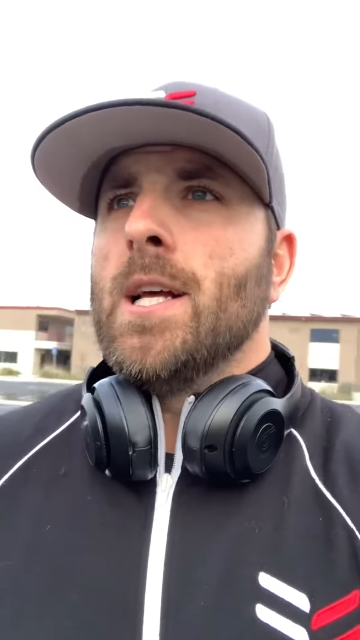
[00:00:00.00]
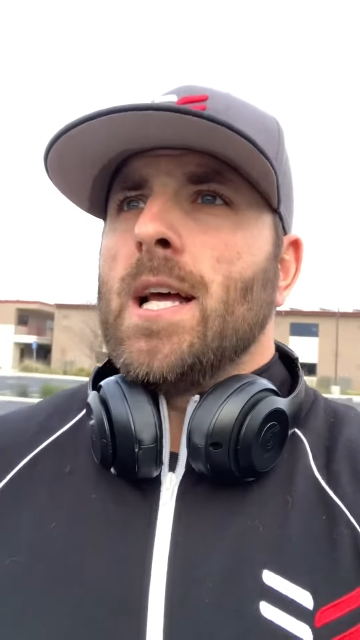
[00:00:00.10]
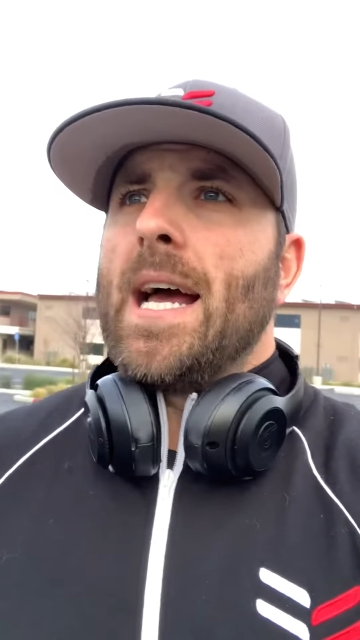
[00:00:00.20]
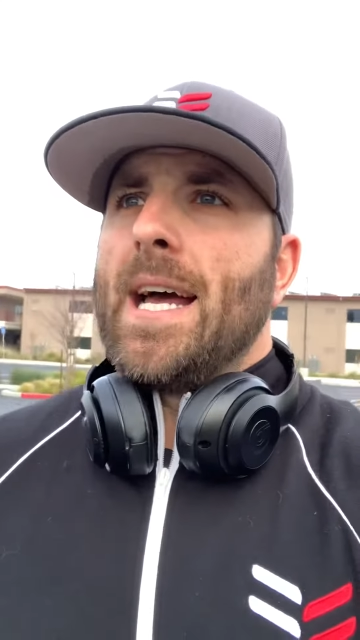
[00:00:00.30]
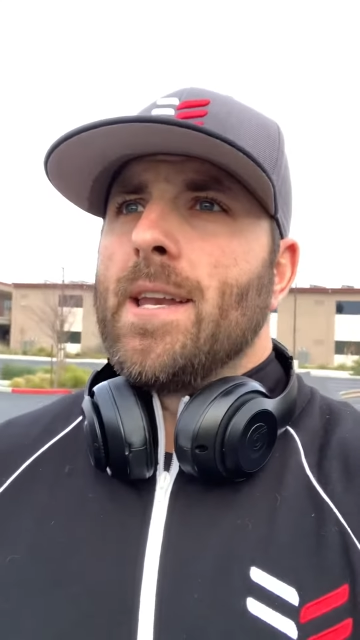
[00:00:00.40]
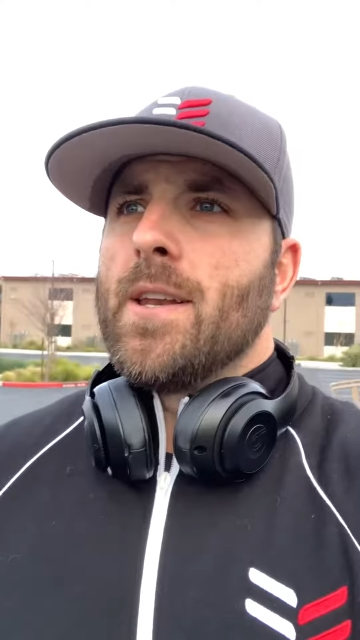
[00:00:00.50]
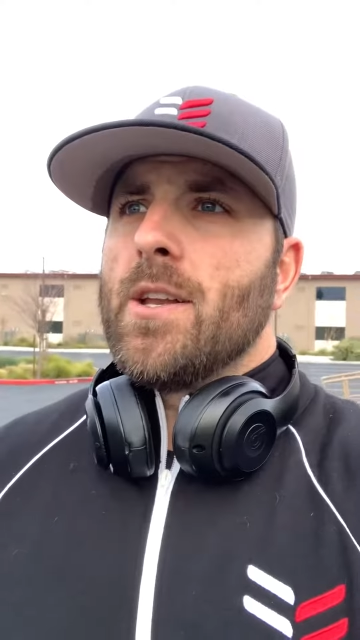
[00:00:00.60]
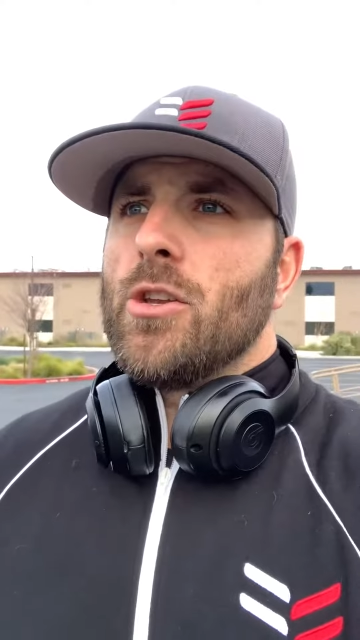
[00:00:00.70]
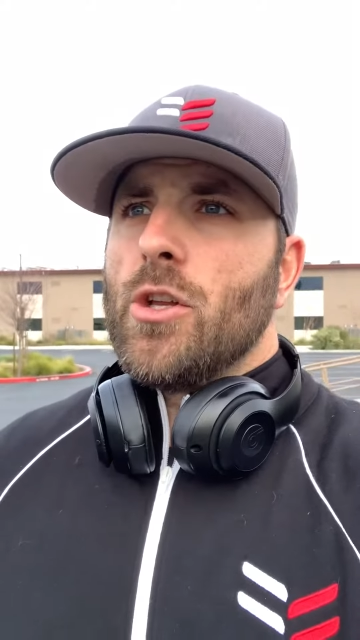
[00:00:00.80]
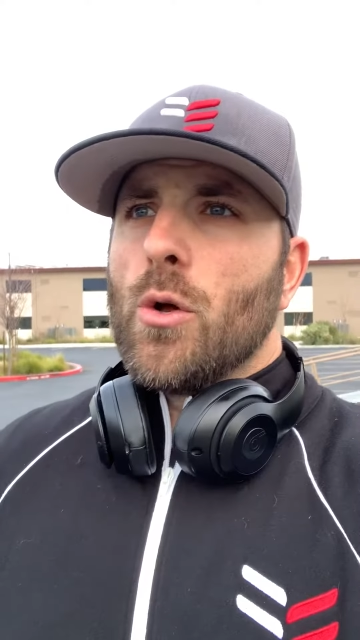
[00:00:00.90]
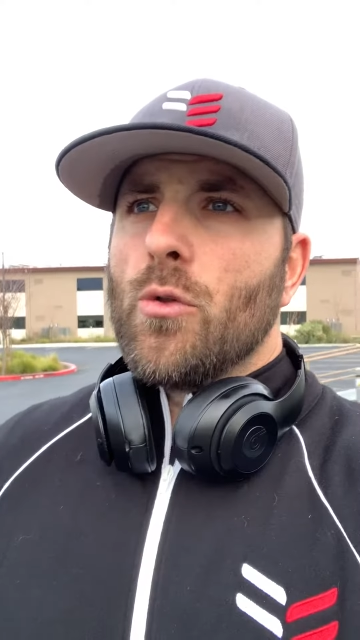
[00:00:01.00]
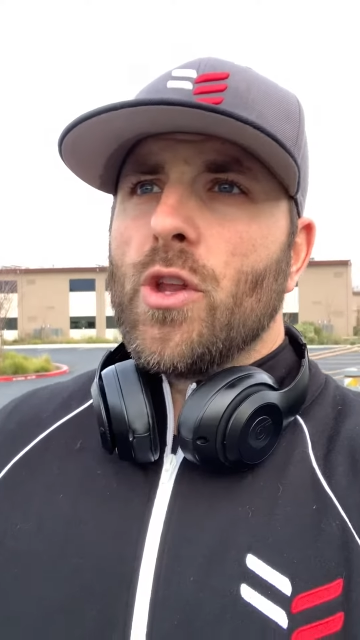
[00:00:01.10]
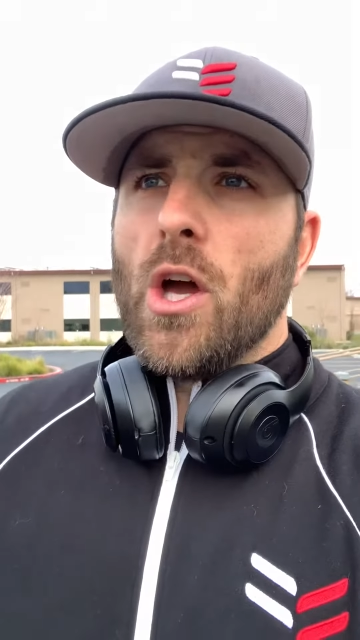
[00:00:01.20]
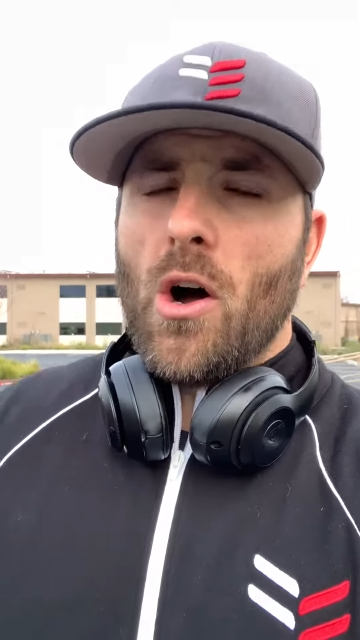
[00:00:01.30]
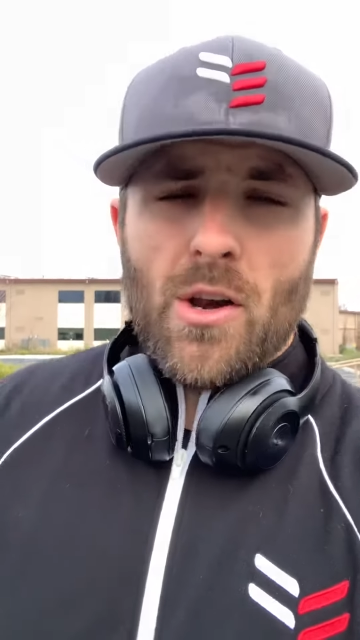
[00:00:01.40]
And you know,
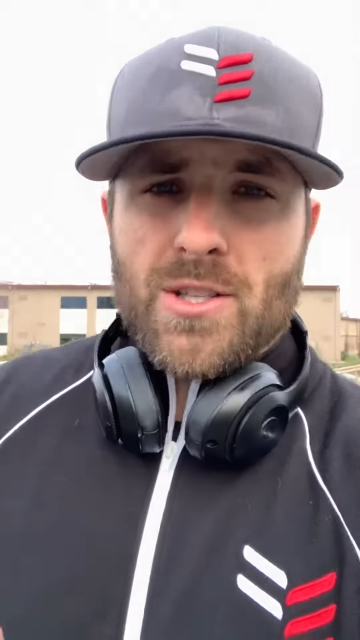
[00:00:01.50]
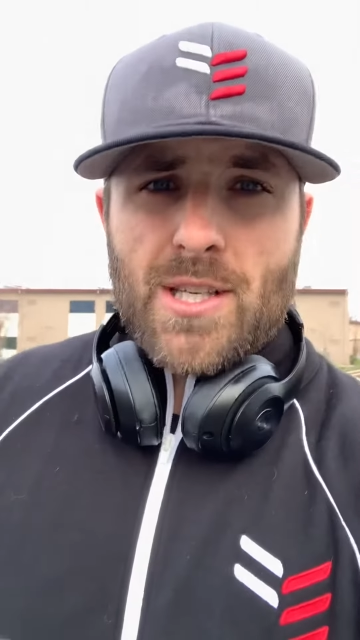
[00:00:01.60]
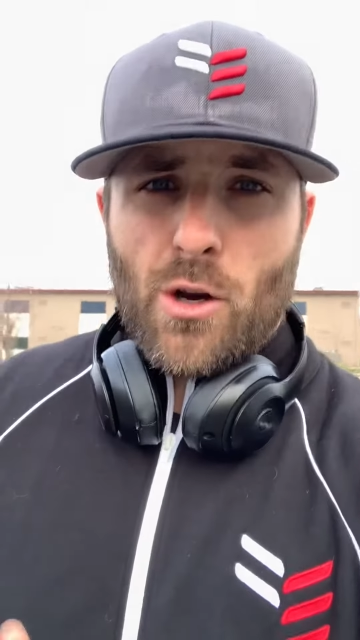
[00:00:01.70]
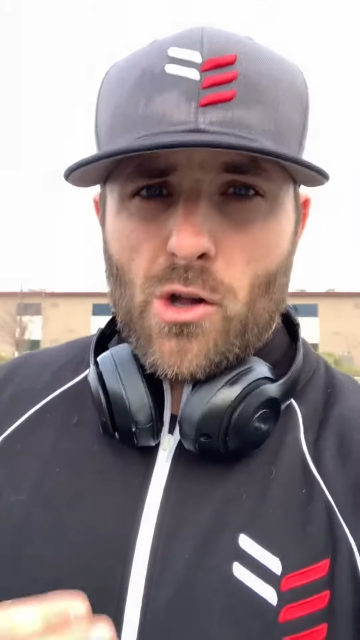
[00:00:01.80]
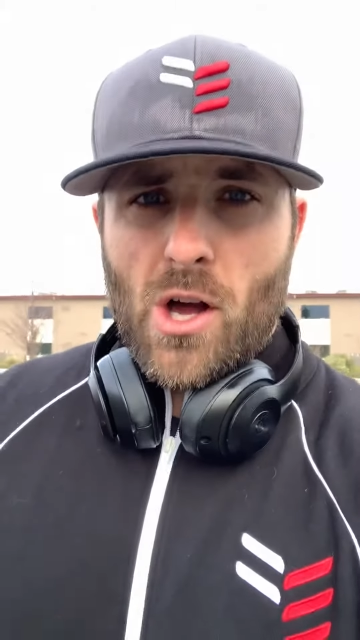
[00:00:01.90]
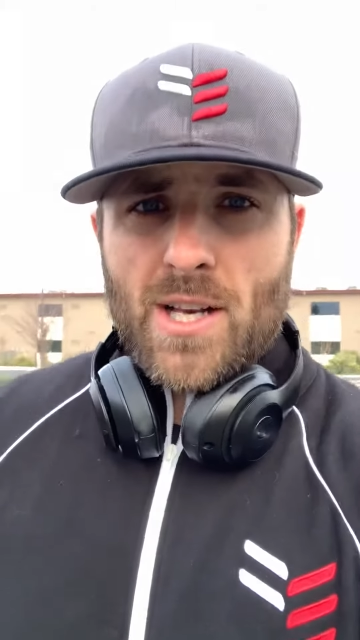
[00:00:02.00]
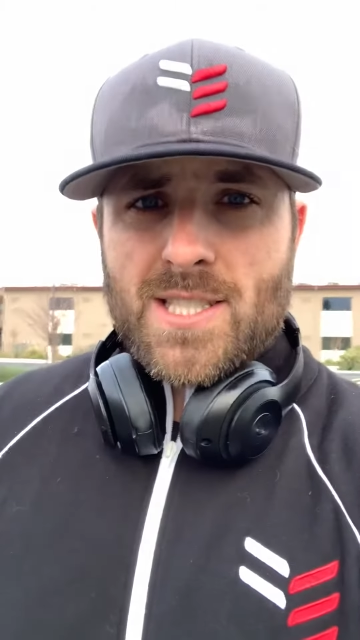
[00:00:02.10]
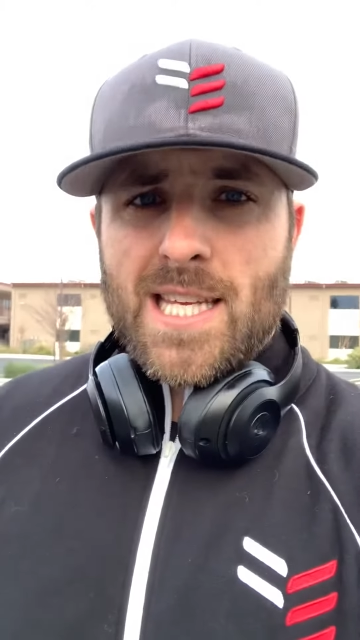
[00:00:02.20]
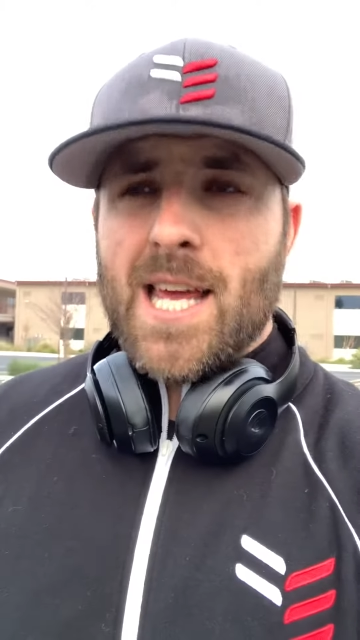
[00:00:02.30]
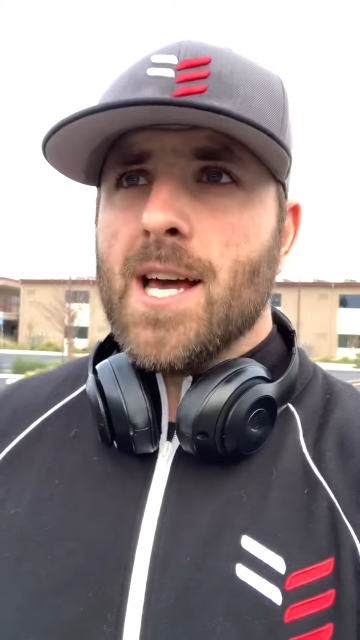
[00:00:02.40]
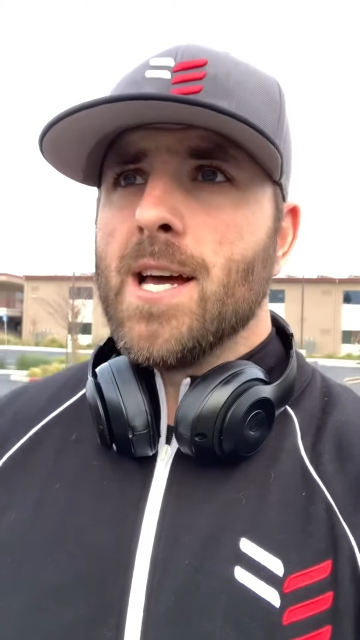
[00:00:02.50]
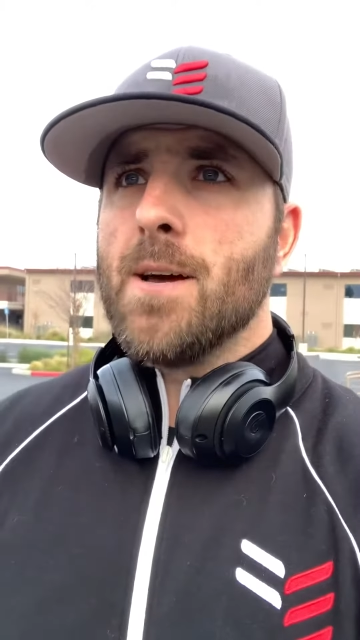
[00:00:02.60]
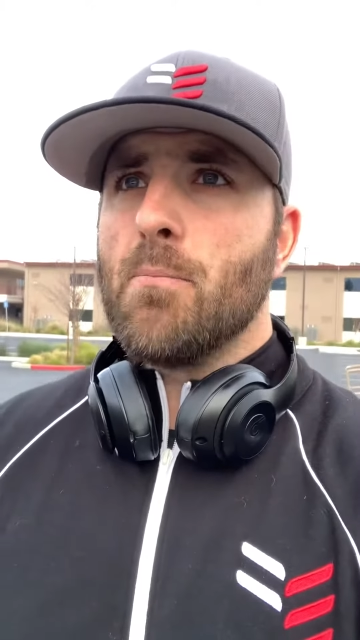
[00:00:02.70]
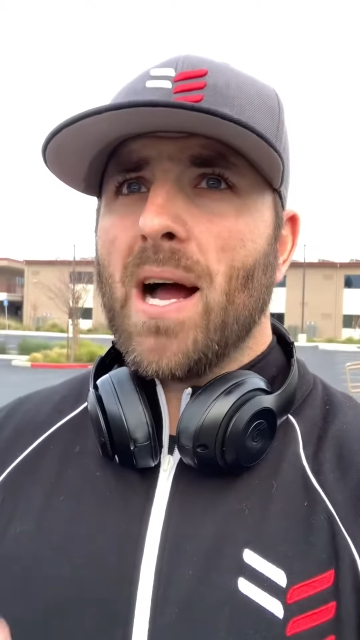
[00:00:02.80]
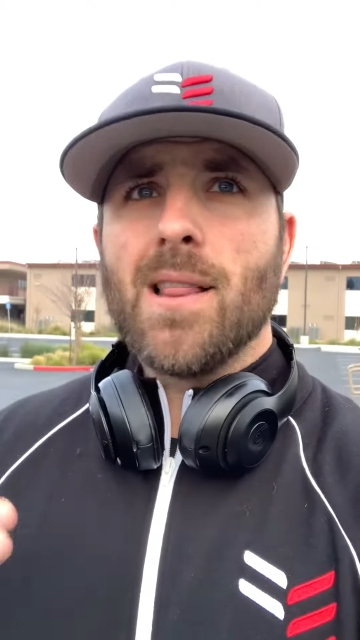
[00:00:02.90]
in all honesty,
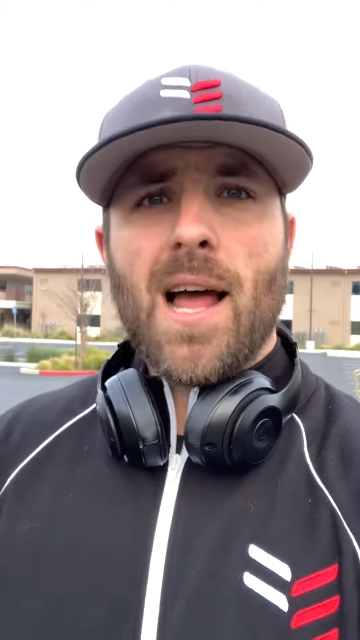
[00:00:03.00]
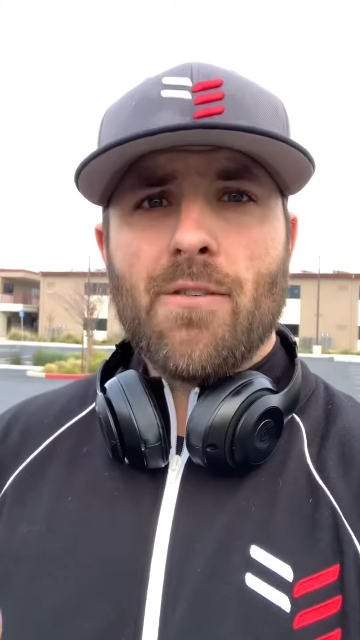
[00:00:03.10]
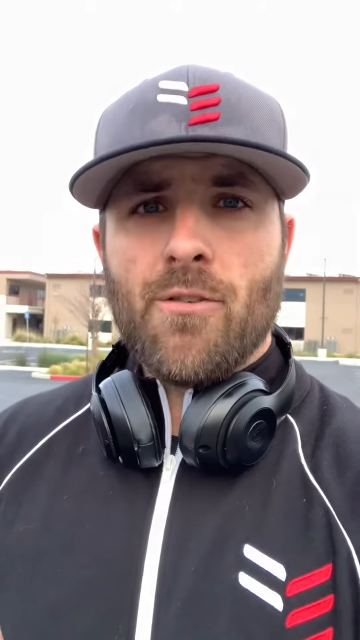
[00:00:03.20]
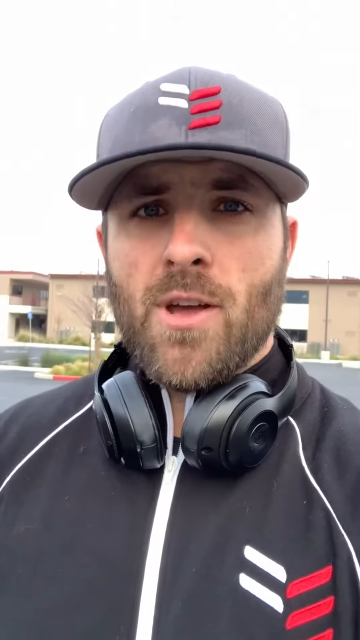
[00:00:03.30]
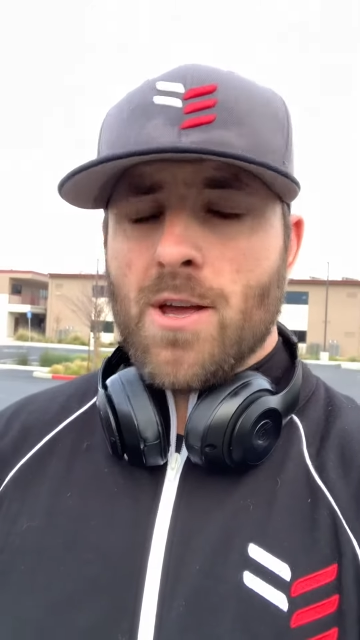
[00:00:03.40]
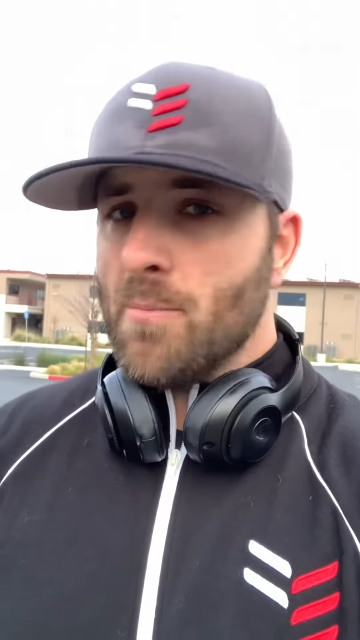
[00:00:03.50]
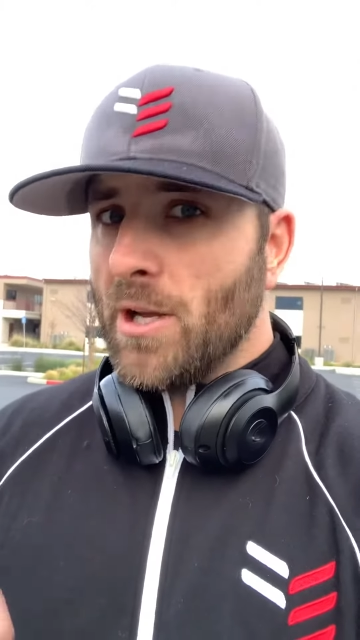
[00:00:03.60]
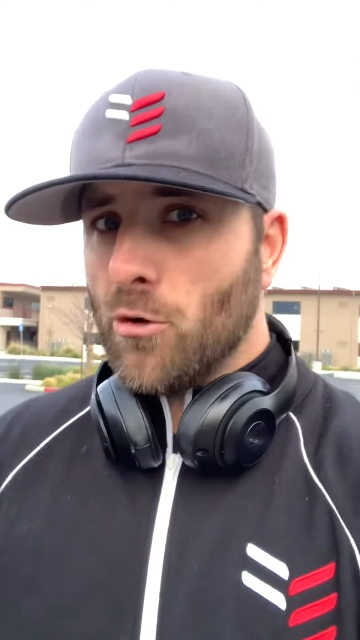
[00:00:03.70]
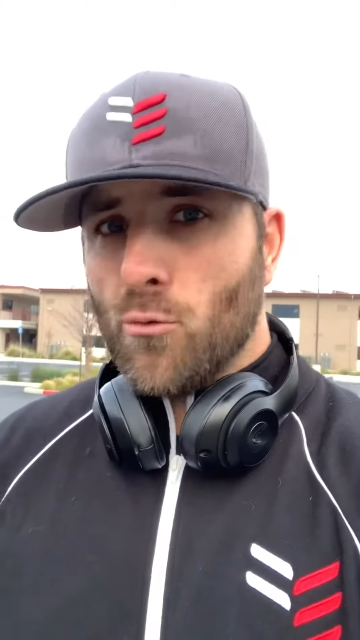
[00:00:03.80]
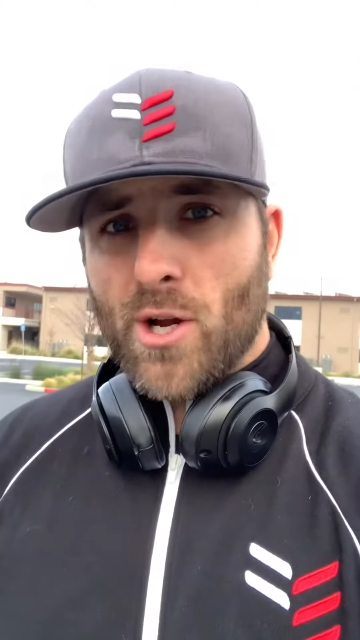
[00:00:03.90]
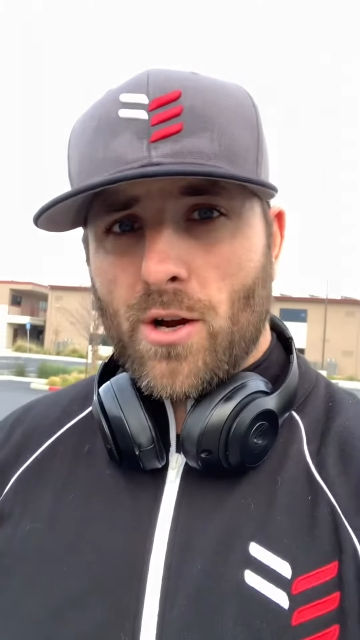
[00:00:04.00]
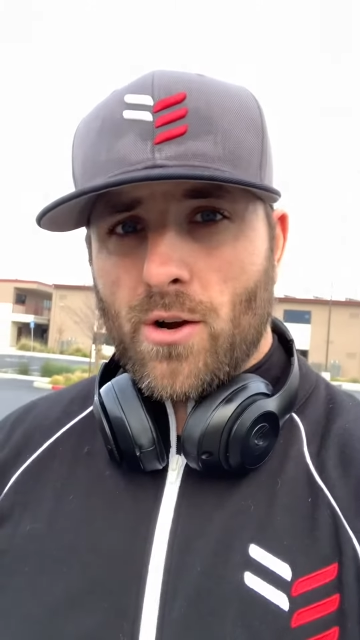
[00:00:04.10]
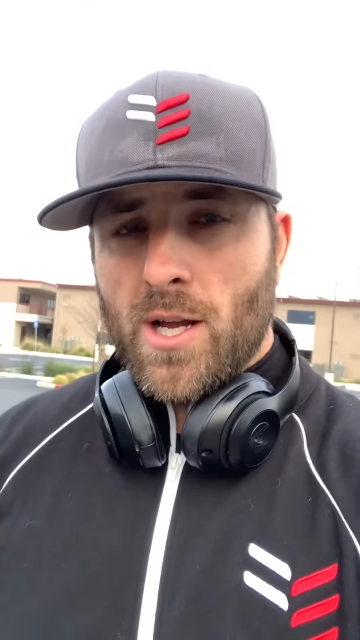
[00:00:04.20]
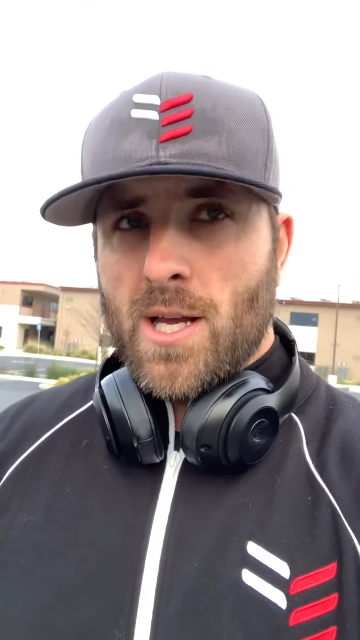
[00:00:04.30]
my life, my career,